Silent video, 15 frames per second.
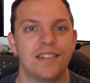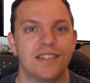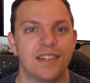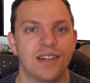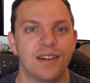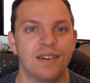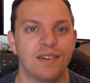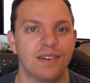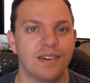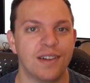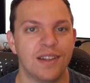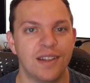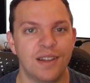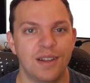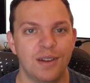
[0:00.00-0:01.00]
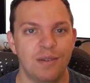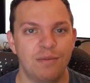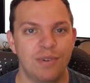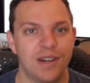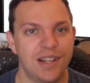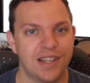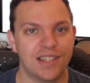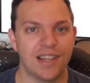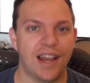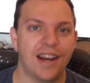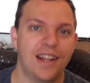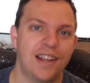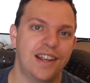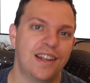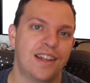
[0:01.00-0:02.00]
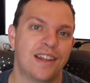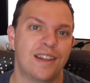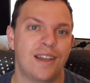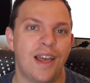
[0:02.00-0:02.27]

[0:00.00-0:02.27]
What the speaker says: So pretty exciting.